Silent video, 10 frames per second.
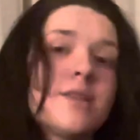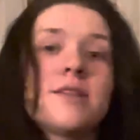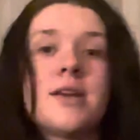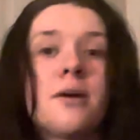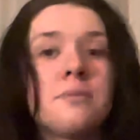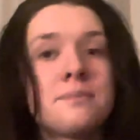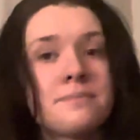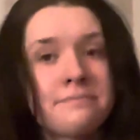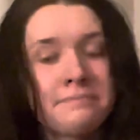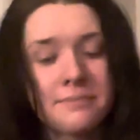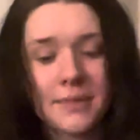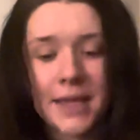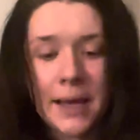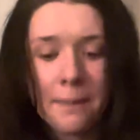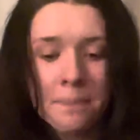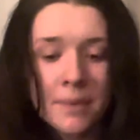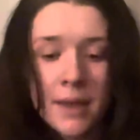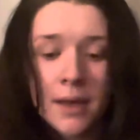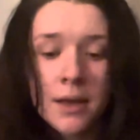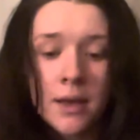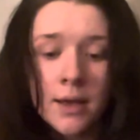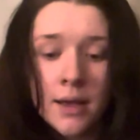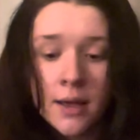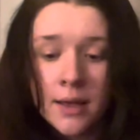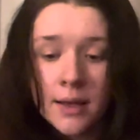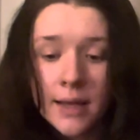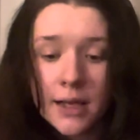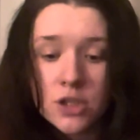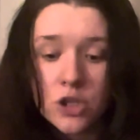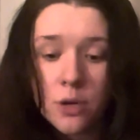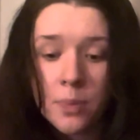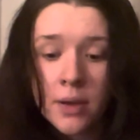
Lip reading: So yeah. Next up,